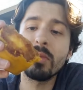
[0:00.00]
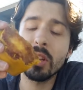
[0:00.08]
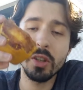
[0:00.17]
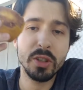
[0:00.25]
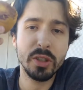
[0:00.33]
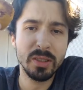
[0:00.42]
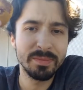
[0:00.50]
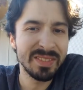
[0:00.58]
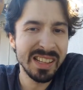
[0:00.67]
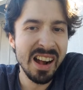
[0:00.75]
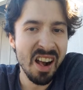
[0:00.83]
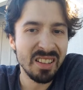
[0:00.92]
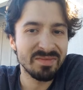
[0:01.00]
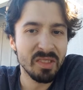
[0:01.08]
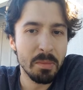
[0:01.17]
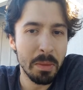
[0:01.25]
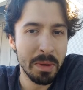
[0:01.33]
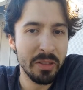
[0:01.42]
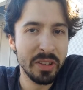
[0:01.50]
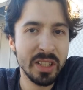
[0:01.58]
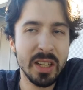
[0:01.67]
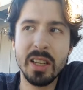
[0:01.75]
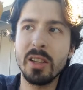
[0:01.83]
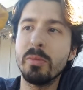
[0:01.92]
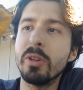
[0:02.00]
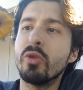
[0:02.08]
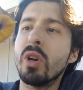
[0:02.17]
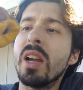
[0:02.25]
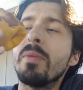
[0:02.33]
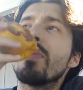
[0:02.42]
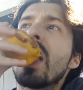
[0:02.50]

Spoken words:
because my mouth is getting a little bit dry.